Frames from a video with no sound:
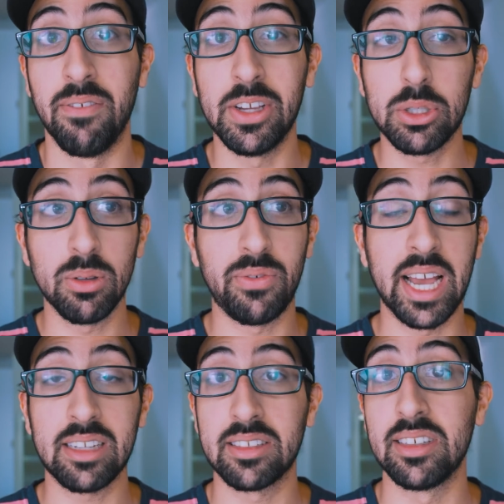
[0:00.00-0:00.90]
Visual
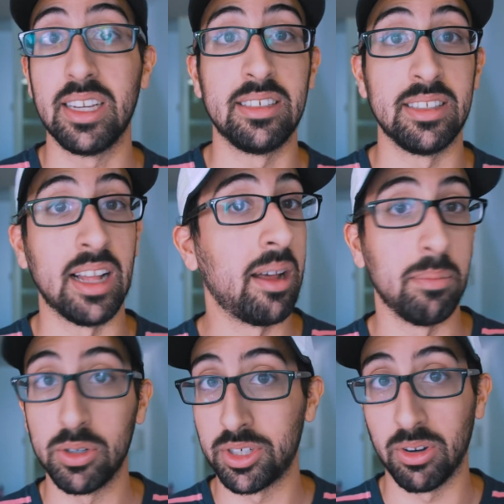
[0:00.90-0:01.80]
effects is not
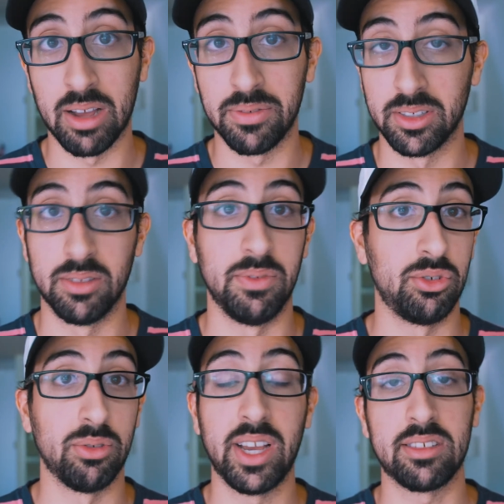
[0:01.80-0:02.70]
motion graphics.
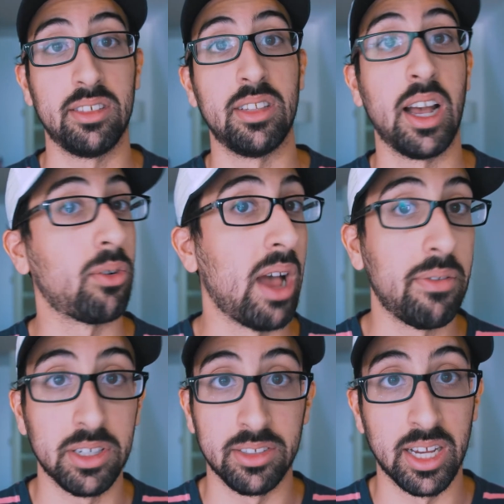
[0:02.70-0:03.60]
Visual effects is not
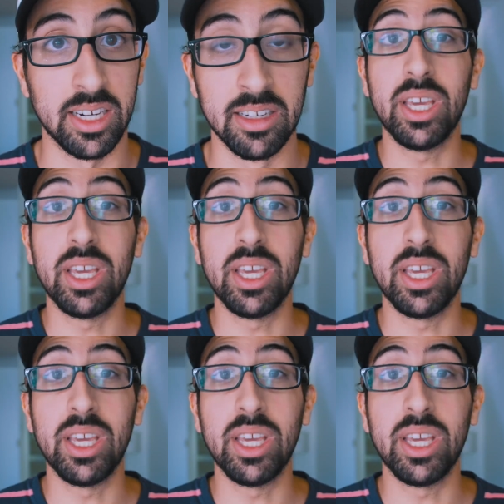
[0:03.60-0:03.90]
graphic design.